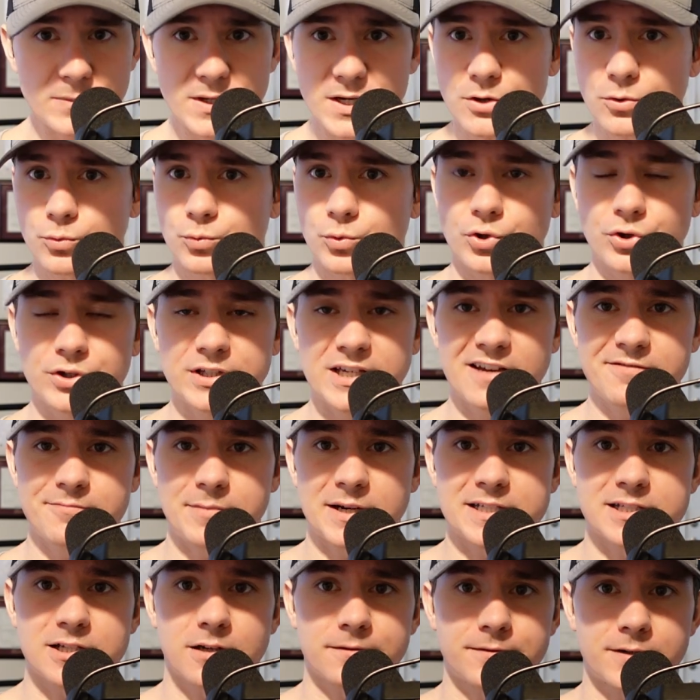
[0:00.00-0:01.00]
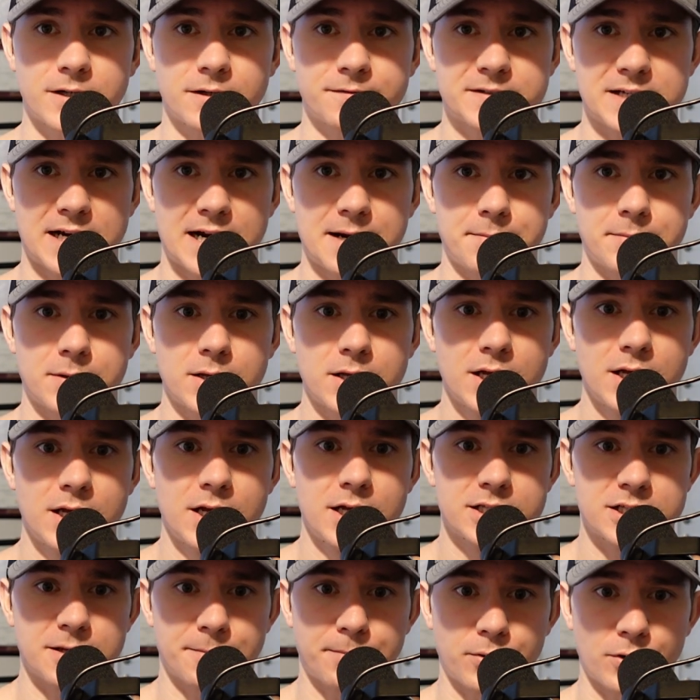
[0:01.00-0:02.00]
Really gave myself enough time
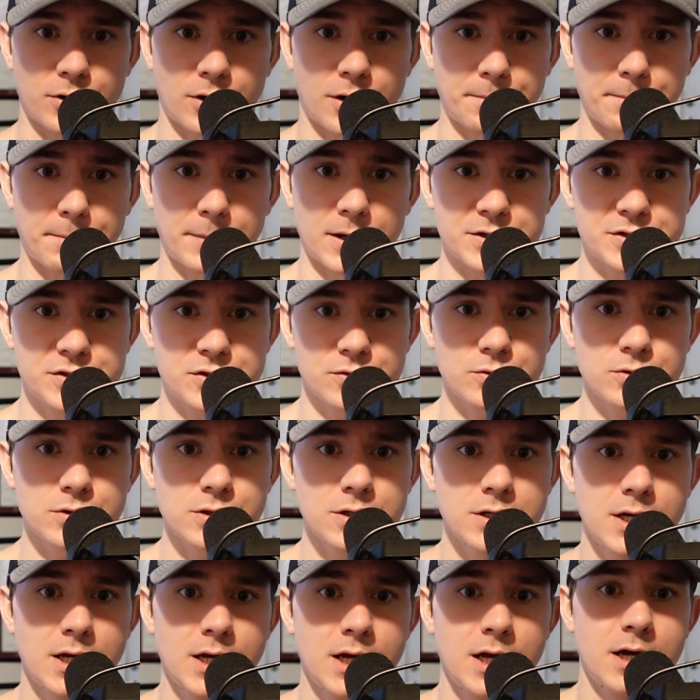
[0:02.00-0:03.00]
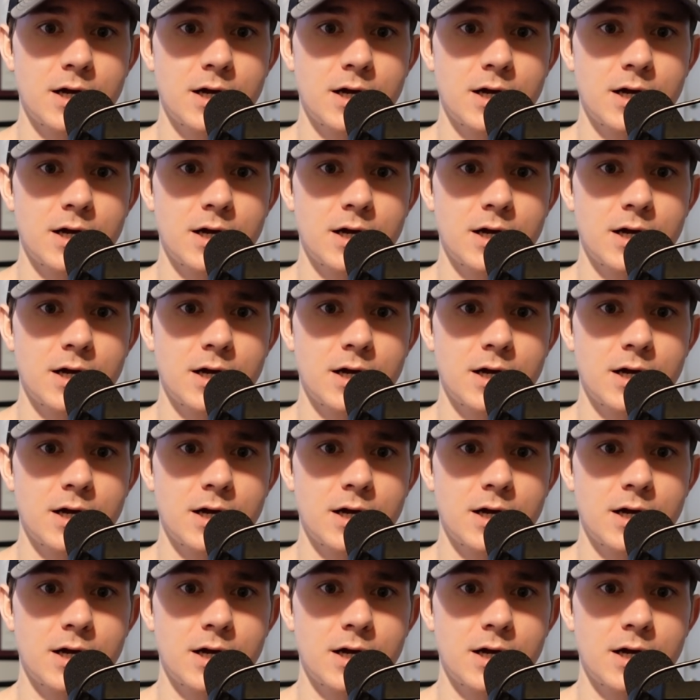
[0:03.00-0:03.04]
to put on muscle.